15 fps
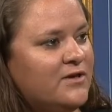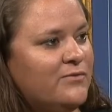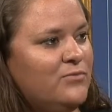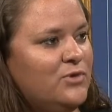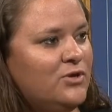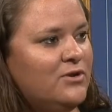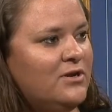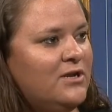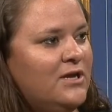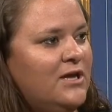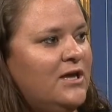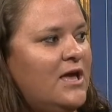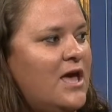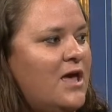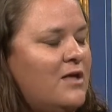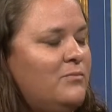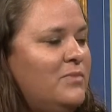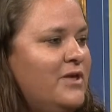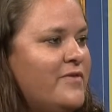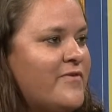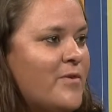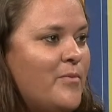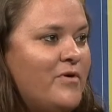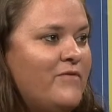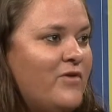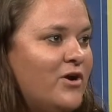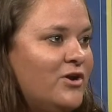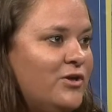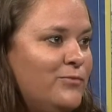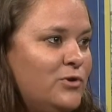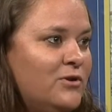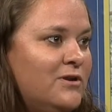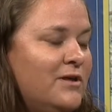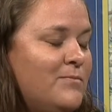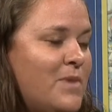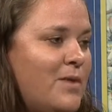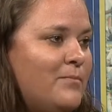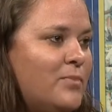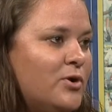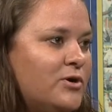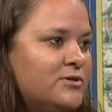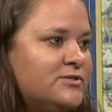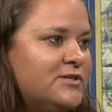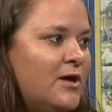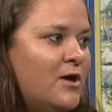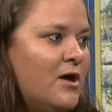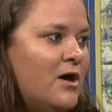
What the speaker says: community and meet some of our community members,